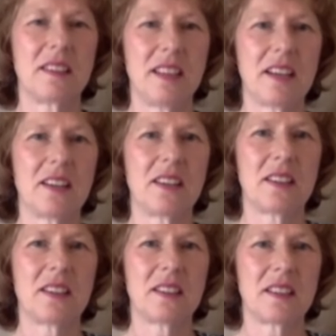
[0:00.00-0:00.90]

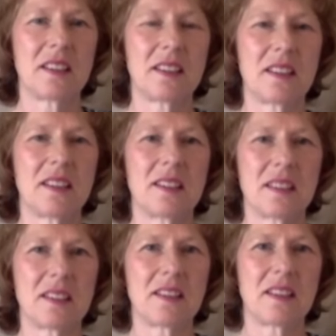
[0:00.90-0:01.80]

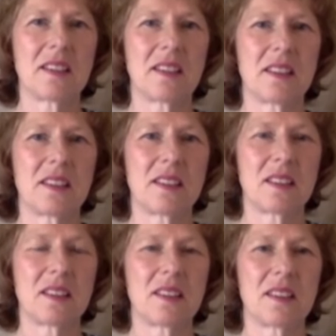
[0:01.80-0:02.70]

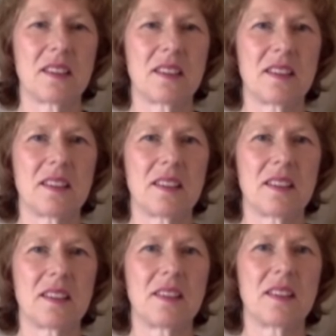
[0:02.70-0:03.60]

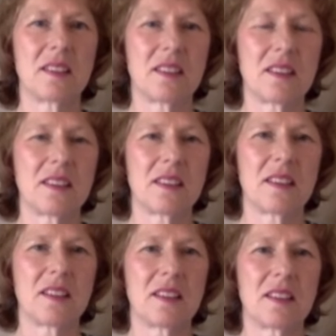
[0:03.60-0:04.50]

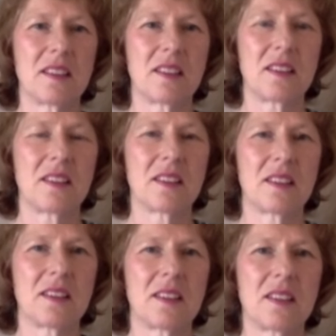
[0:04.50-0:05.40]

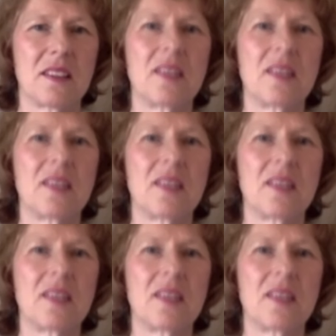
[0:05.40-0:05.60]
[no speech]